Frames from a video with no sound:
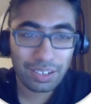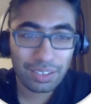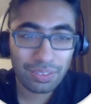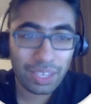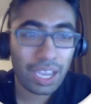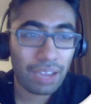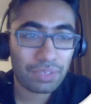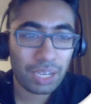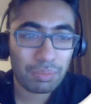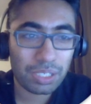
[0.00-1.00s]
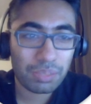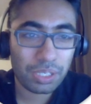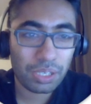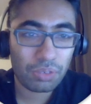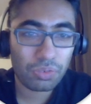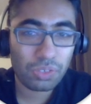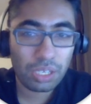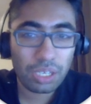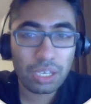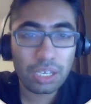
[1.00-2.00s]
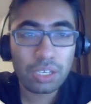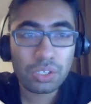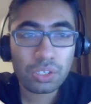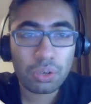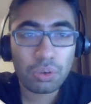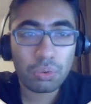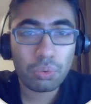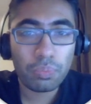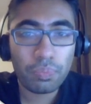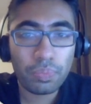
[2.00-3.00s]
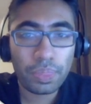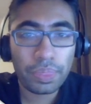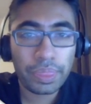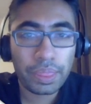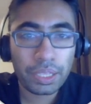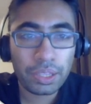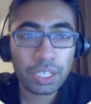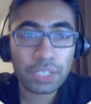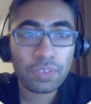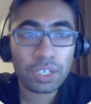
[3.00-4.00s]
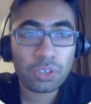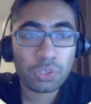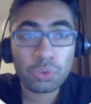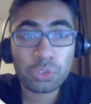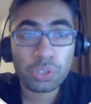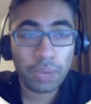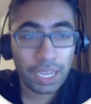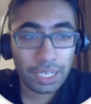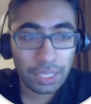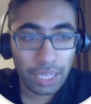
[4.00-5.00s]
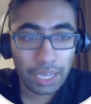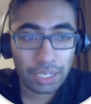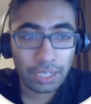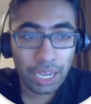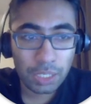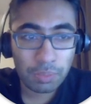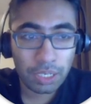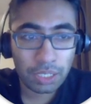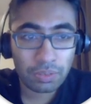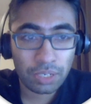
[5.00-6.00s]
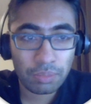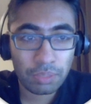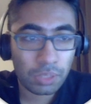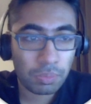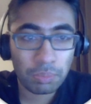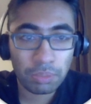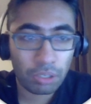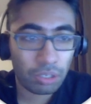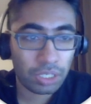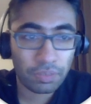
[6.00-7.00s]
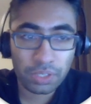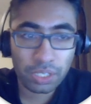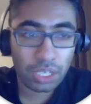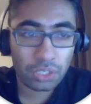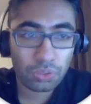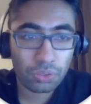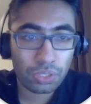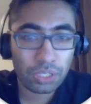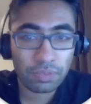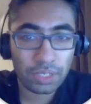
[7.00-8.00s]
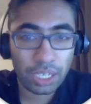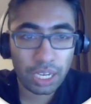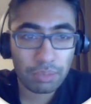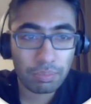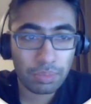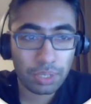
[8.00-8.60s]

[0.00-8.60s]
they have time to themselves. So these videos also aid in that aspect, right? Because people are on different schedules, different time,